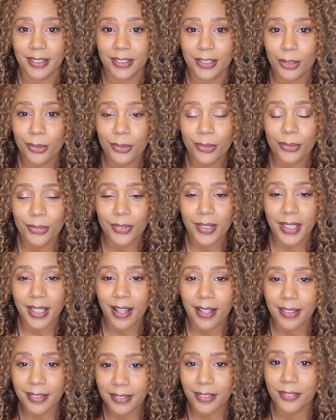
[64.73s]
So, like,
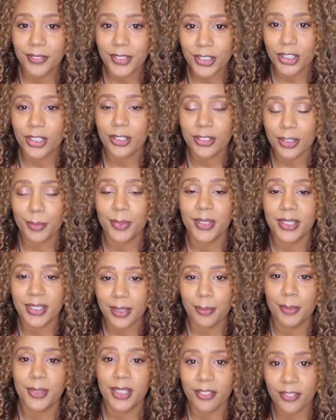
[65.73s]
I'd love to share some of the
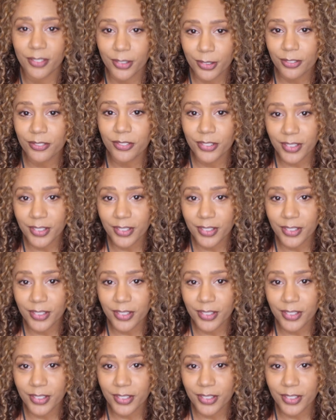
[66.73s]
tips I've learned